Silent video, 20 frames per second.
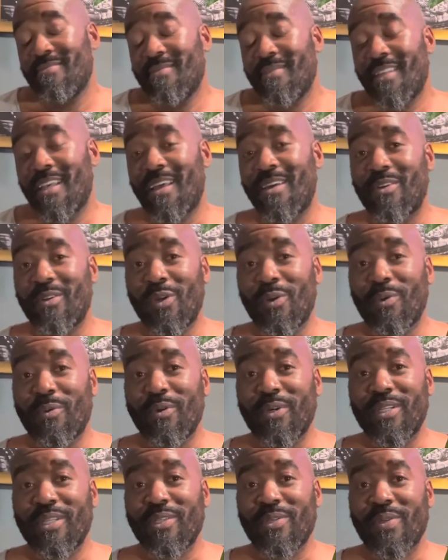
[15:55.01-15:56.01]
don't know what we're
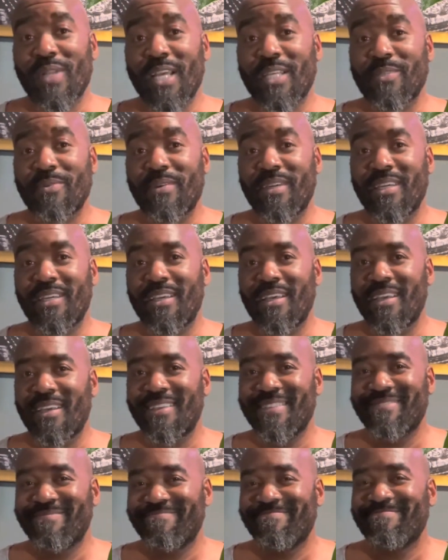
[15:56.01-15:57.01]
gonna do next week,
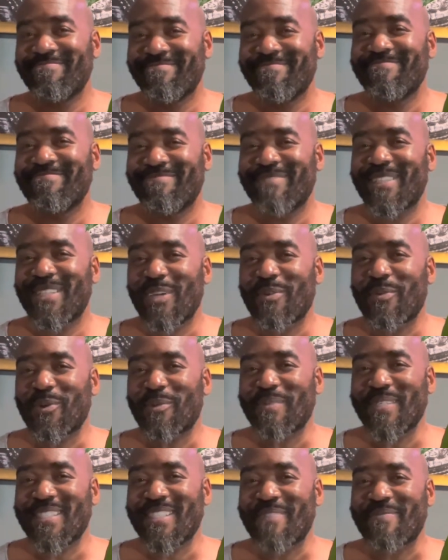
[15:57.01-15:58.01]
but there will
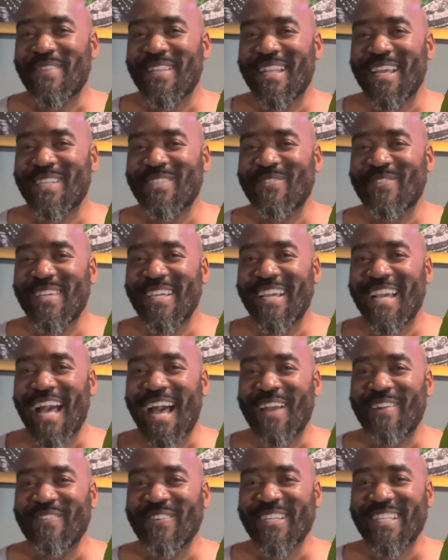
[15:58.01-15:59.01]
be something next week,
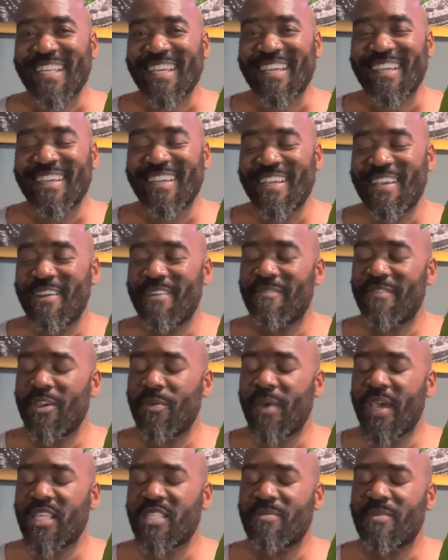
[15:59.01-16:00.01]
God willing. If he
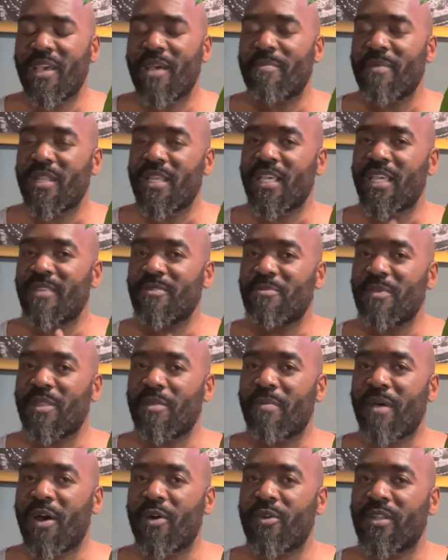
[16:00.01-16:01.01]
wakes me up and he gives me the
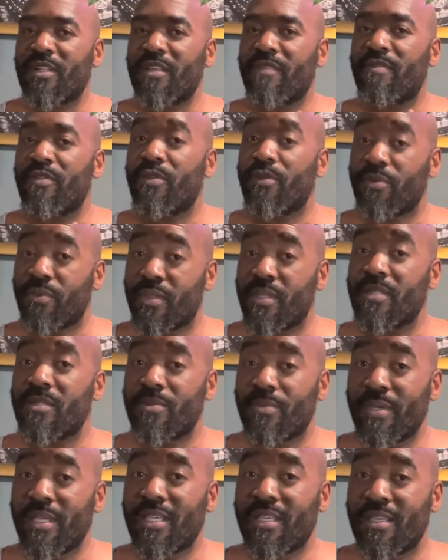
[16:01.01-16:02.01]
power to live through this
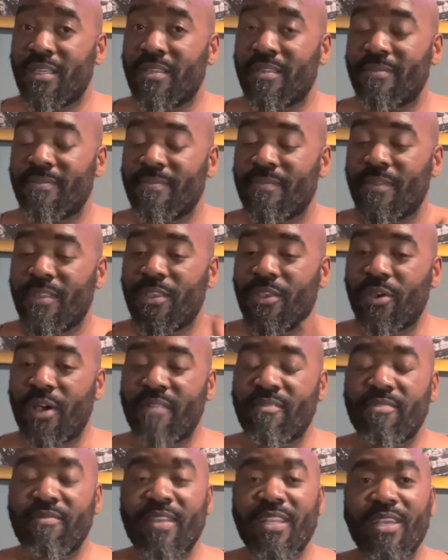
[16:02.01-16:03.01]
week, we'll
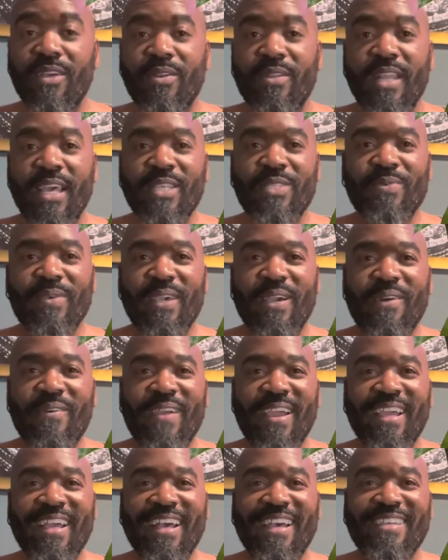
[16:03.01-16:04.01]
have a video next week. All
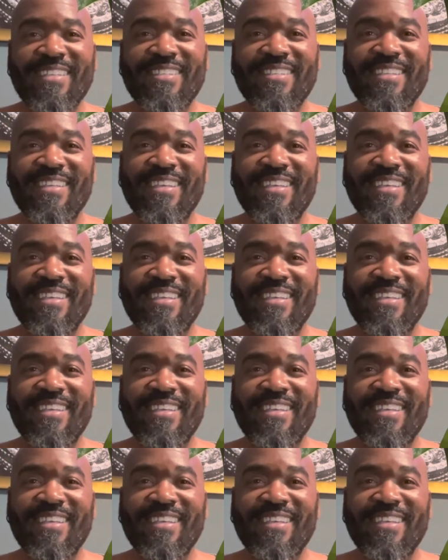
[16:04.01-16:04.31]
right, guys?